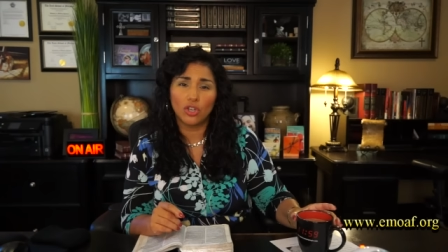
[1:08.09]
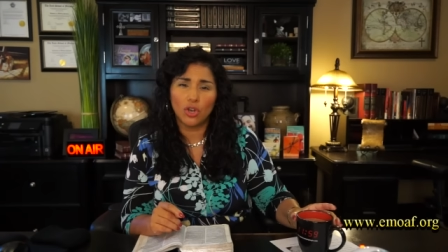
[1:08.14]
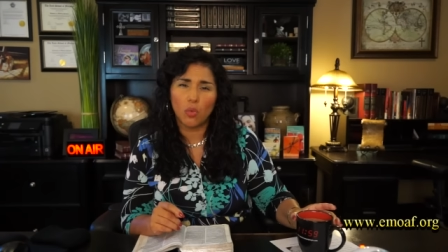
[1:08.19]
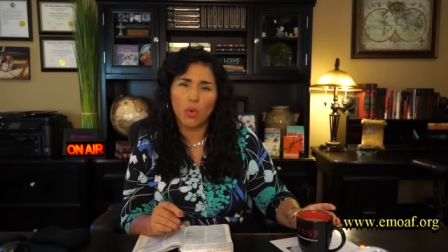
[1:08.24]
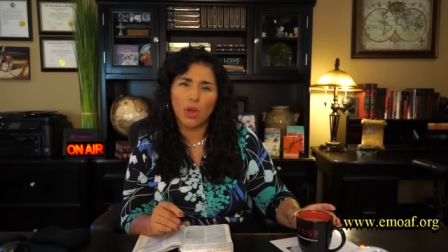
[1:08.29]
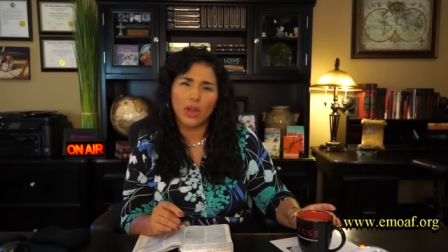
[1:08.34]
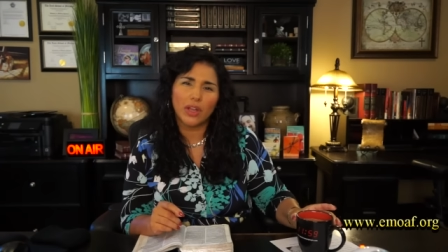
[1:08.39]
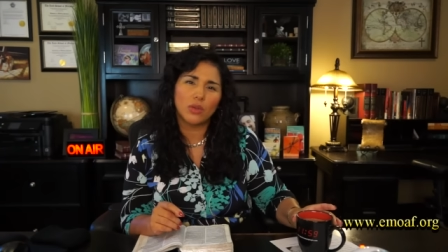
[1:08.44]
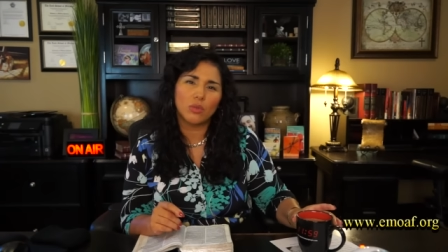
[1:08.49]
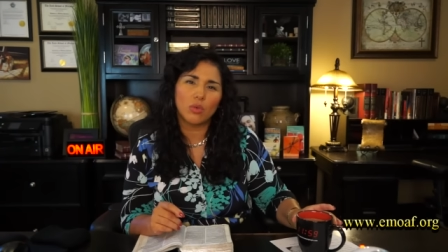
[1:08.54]
You
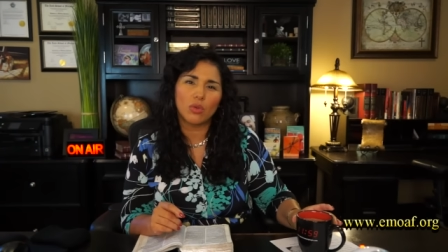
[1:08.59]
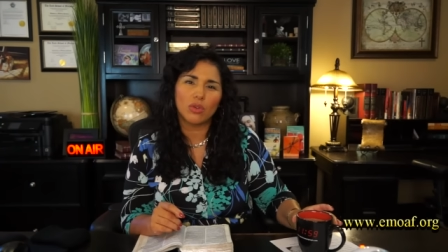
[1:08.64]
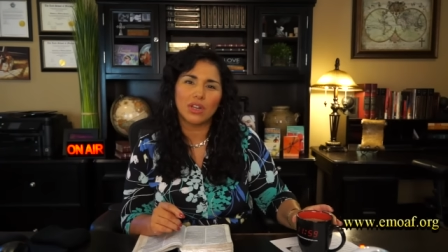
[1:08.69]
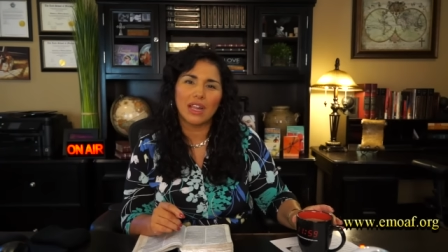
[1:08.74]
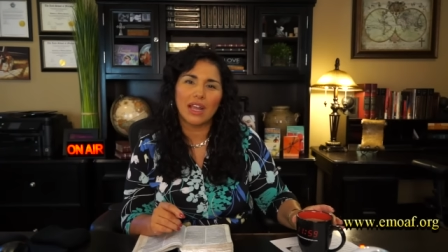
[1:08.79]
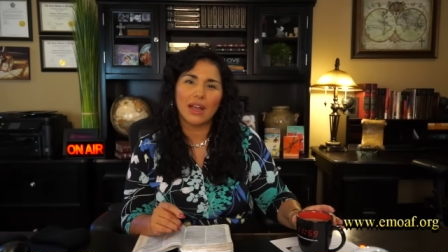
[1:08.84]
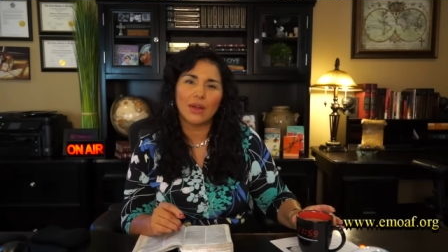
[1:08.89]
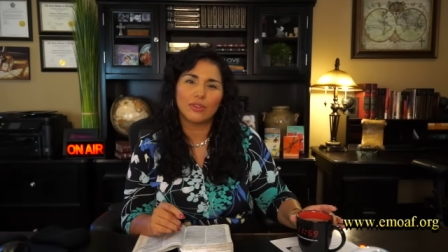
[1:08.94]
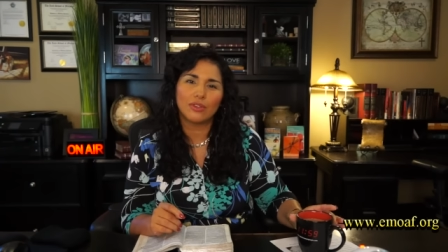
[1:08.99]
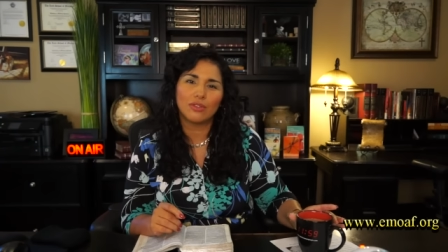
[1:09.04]
know why He won't
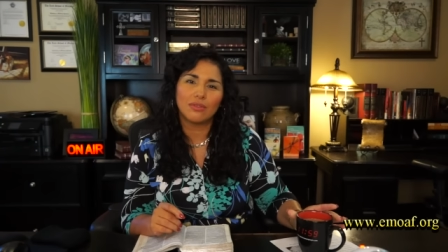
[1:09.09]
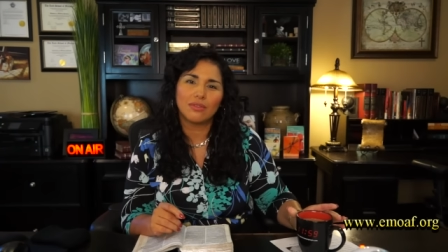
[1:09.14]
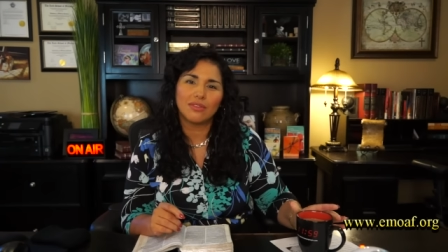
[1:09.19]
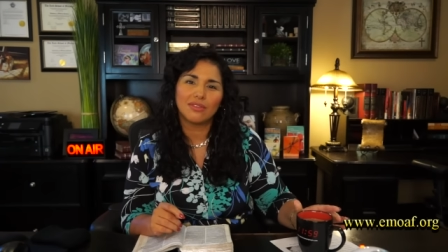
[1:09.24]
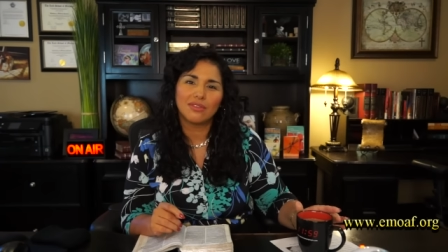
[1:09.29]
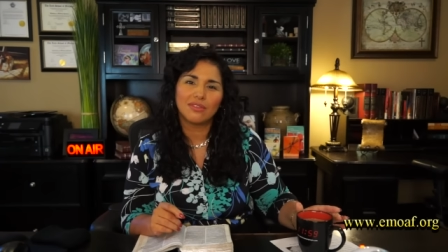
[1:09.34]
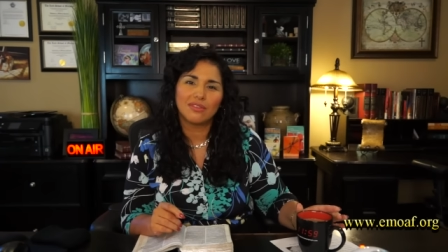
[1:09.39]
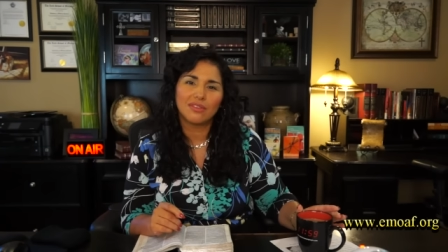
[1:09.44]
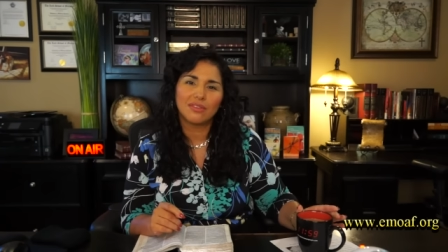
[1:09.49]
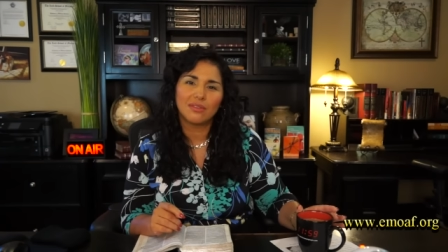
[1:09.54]
allow you?
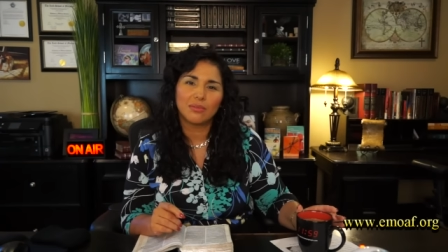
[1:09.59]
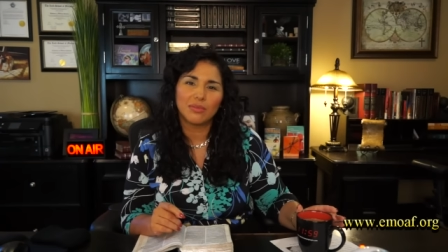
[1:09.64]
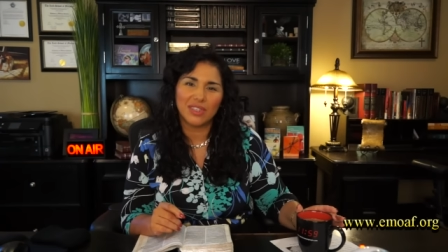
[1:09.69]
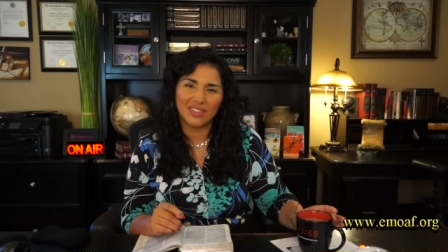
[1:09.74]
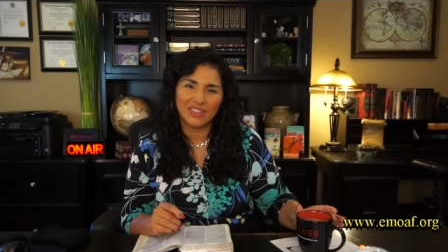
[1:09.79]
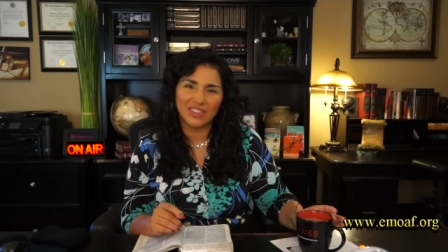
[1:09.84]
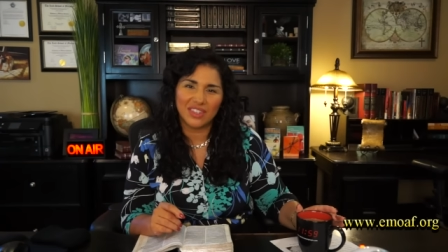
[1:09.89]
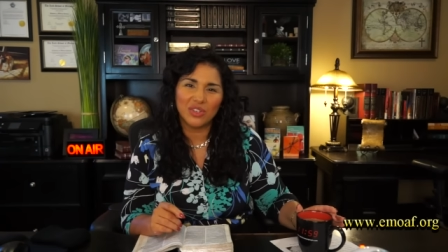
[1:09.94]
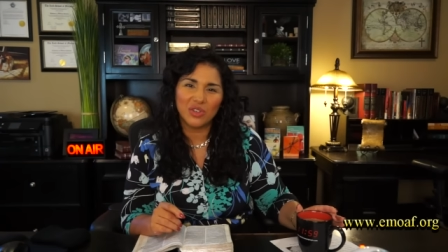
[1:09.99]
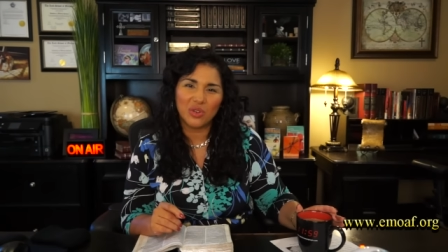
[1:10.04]

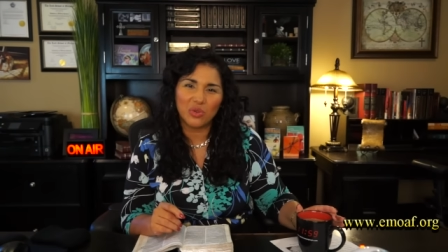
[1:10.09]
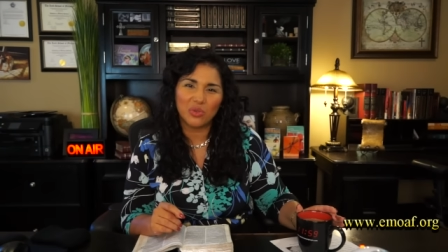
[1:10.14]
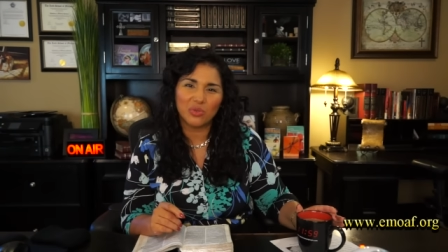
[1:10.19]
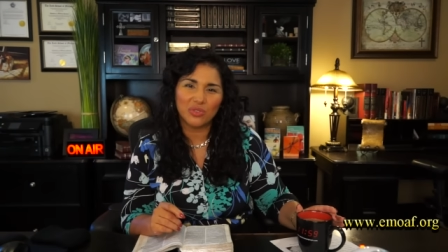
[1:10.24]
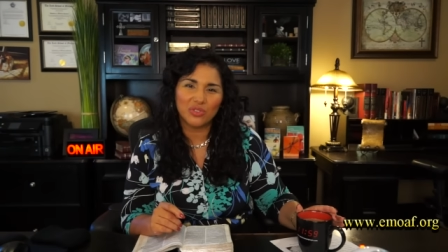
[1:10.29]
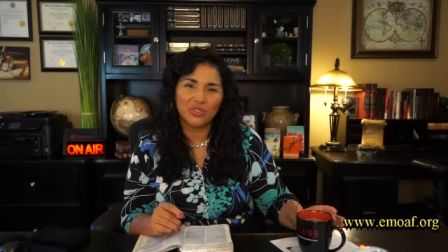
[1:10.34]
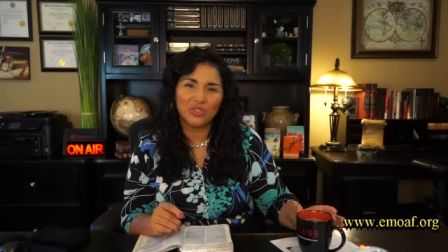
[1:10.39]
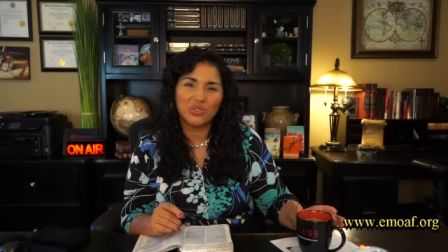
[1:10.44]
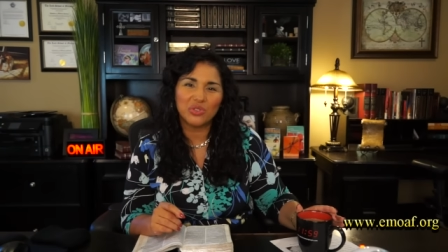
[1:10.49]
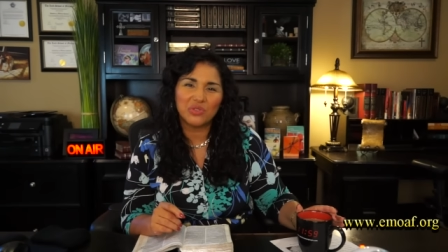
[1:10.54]
Because He
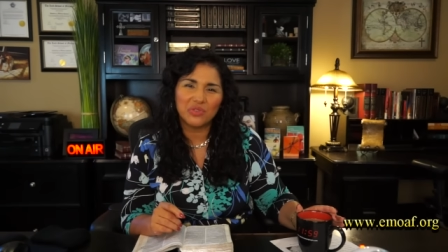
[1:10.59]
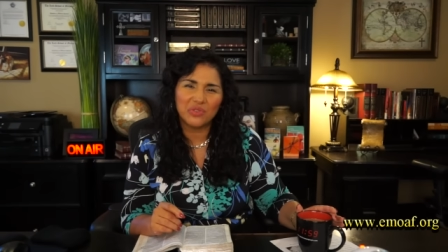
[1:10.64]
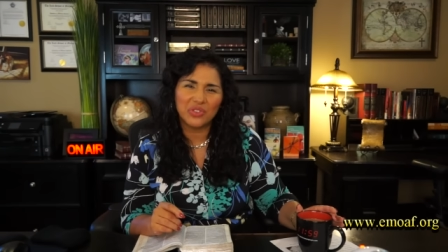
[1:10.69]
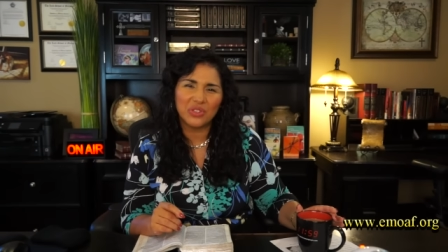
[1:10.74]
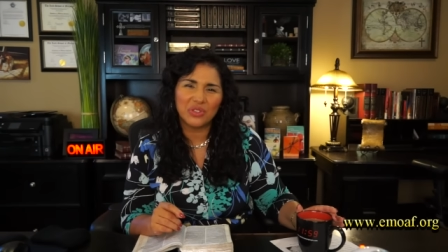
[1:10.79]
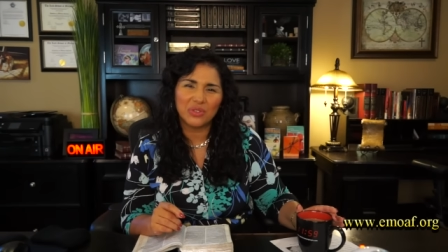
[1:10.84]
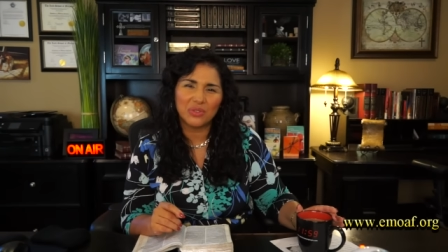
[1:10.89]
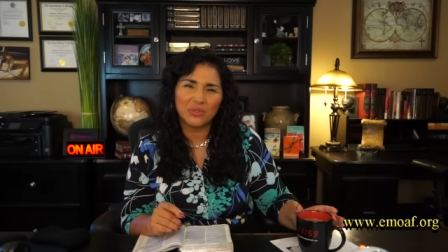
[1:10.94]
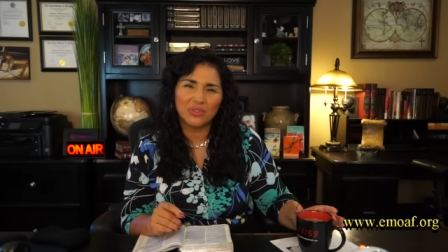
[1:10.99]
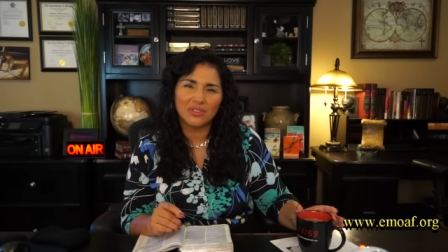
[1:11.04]
knows what's good
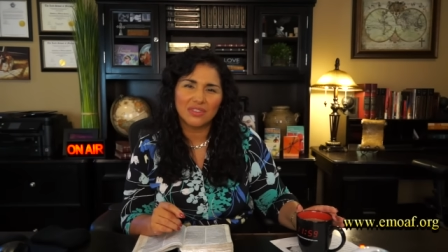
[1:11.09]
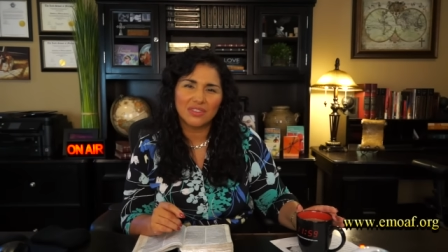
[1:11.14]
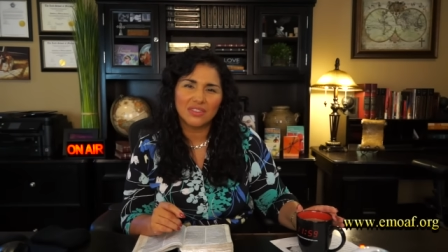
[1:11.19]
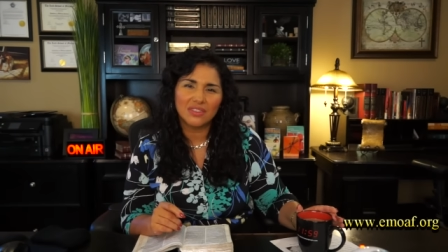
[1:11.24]
for you.